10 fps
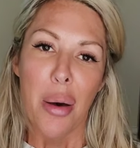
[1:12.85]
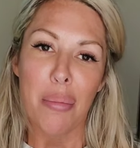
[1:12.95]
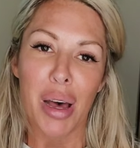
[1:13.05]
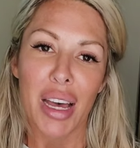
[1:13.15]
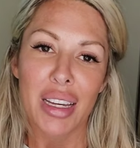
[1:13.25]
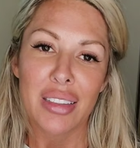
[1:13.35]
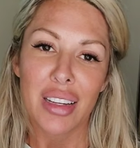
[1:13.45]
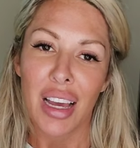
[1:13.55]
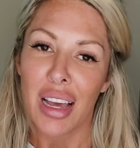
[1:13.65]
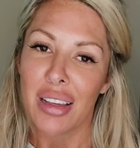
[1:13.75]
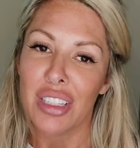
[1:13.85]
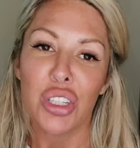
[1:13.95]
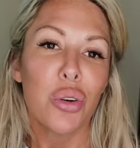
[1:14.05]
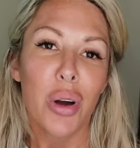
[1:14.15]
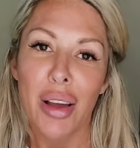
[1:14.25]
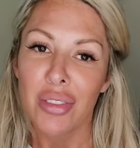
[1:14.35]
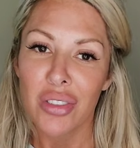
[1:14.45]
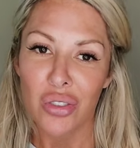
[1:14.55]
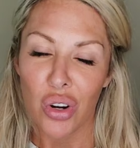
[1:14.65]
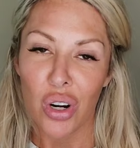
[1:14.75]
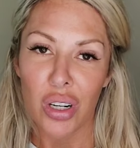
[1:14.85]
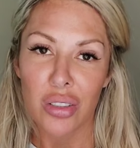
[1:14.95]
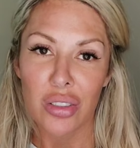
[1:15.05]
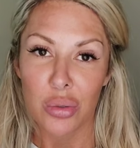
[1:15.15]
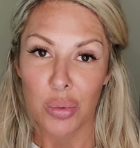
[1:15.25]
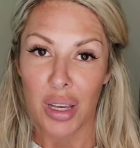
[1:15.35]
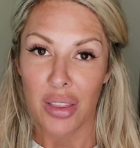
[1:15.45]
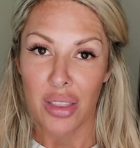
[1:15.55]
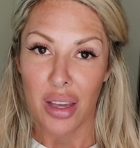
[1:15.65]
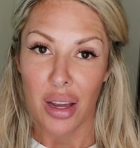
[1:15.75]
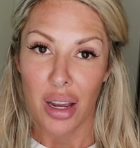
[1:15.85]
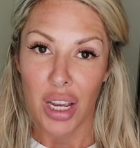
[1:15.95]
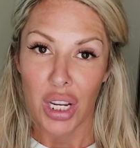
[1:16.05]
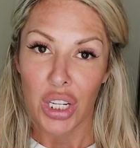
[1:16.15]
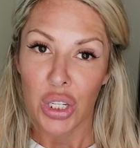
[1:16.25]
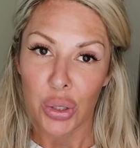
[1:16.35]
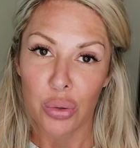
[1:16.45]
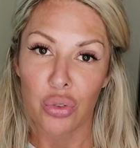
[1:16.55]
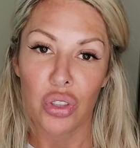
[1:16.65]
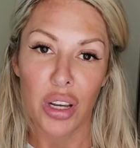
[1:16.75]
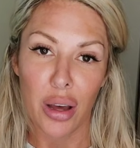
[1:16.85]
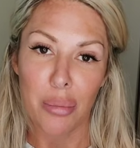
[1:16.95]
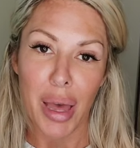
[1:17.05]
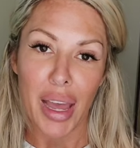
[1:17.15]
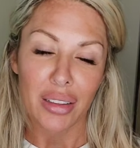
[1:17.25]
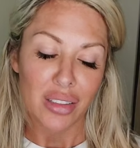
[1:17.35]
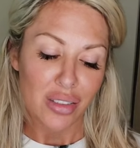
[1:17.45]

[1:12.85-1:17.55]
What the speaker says: But you don't have to start with a huge compact.